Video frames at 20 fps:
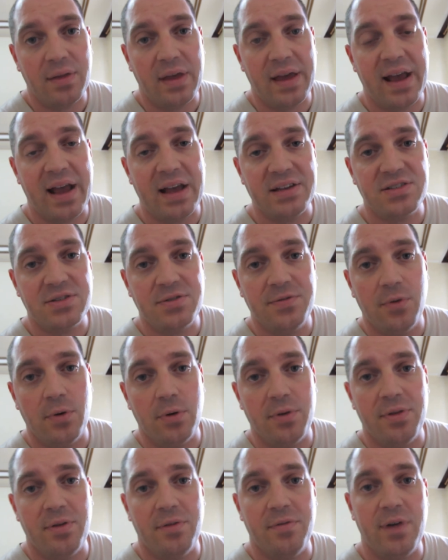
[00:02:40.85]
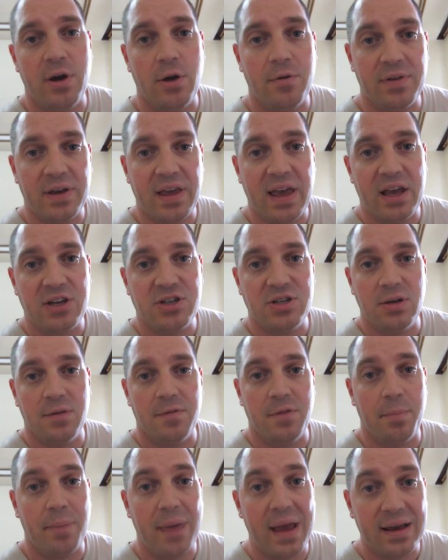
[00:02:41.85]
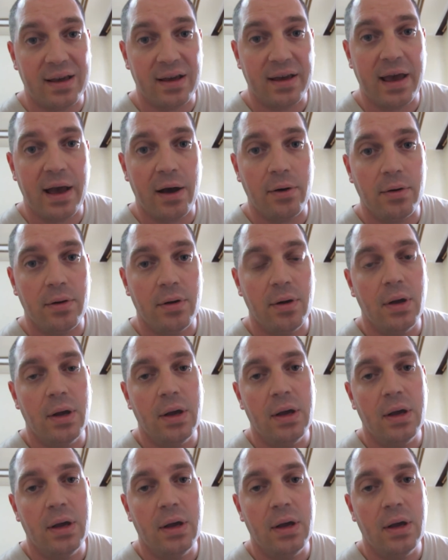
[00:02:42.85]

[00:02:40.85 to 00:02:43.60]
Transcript: They asked for the verification of the bank account.